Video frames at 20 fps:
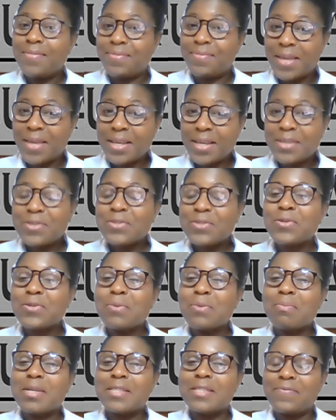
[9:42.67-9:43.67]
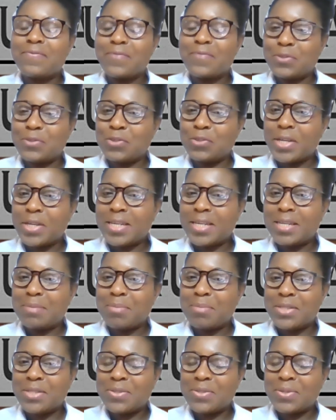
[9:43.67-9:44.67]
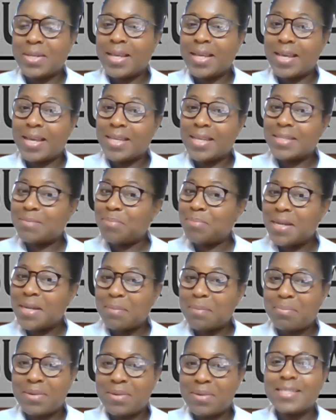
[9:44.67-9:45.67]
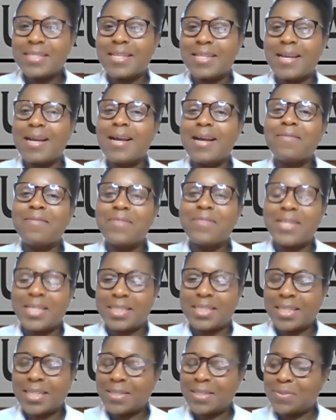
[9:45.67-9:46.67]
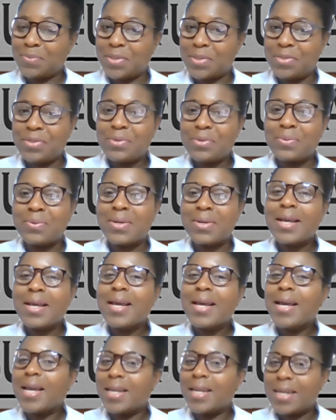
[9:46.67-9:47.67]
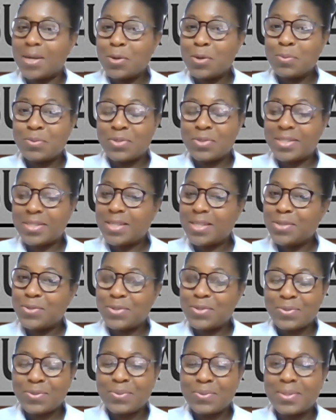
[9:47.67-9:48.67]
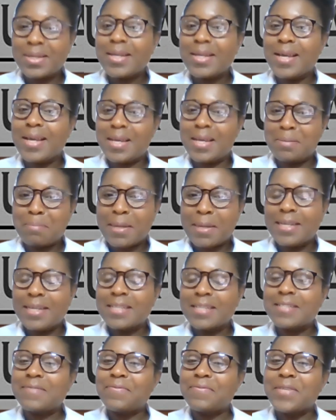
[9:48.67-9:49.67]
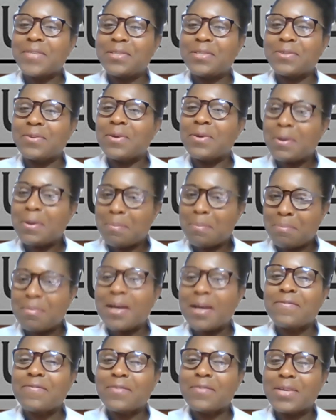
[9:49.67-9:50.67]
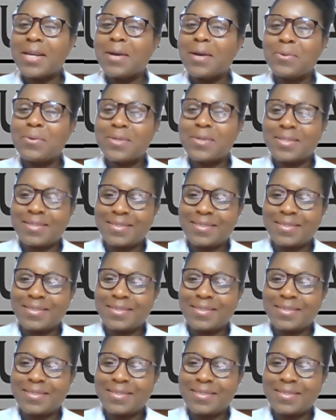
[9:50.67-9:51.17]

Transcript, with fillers: Thank you so much for joining me today. It's been a pleasure having a chat with you, and I hope to see you soon in my next video. Bye for now.